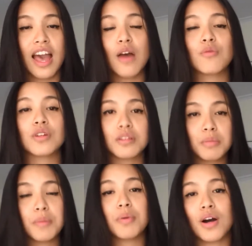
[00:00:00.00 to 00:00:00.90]
and really
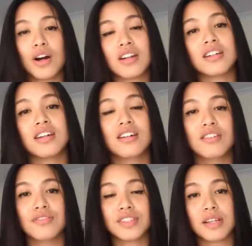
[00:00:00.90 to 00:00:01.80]
be part
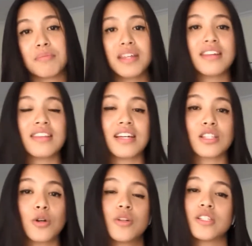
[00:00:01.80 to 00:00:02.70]
of something
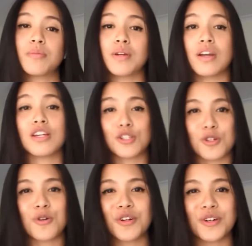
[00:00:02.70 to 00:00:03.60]
that's going to be
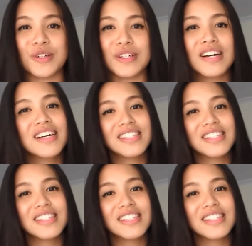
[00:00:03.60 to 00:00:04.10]
historical